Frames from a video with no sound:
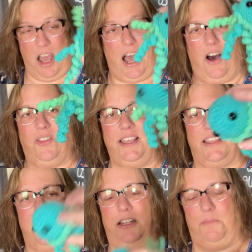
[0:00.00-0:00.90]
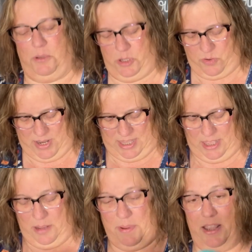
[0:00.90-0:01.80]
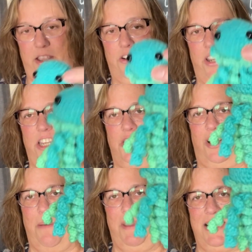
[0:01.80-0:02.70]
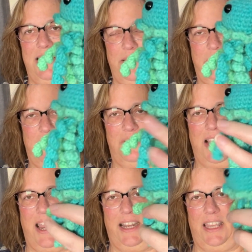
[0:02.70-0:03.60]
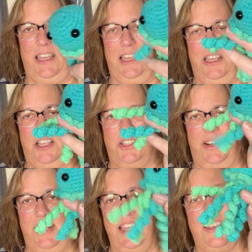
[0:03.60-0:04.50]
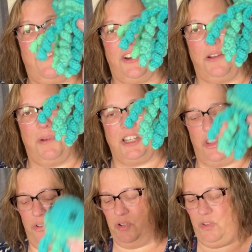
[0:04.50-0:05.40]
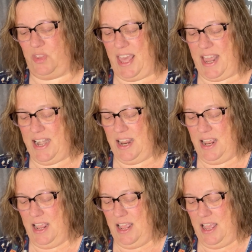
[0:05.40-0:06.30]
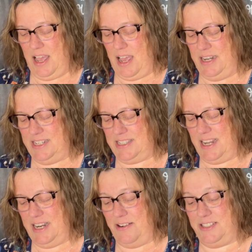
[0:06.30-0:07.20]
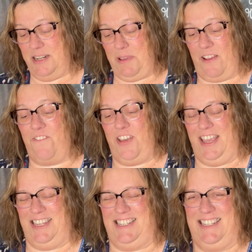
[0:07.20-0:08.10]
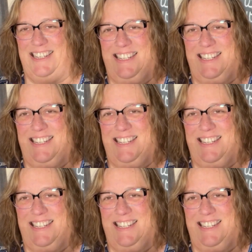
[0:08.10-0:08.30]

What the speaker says: Only the little blue and a little bit of the green showed up because he was so tiny. So I didn't get very much through. So then I decided I was gonna make a fish.